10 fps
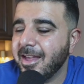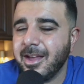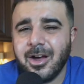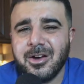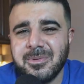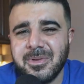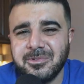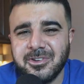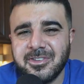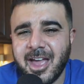Oh, and
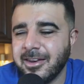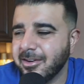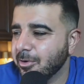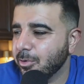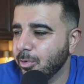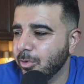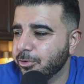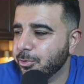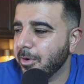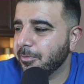just added a cool
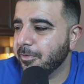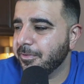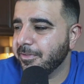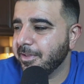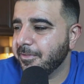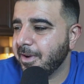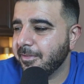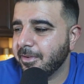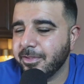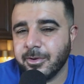12 for 55
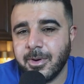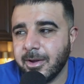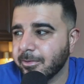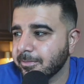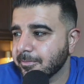on the ground.